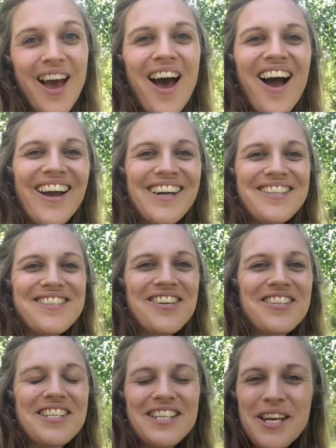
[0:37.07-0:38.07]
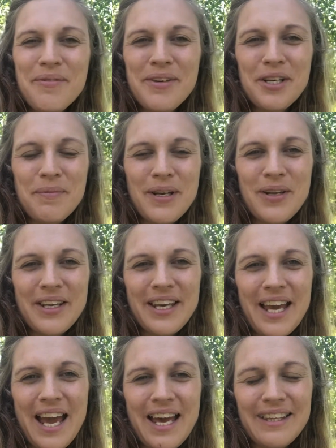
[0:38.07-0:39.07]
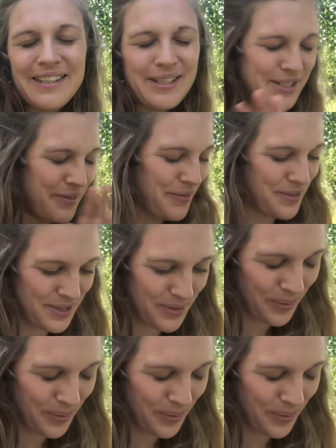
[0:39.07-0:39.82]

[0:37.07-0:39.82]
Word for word: Hi, so today we're going to be looking at the difference.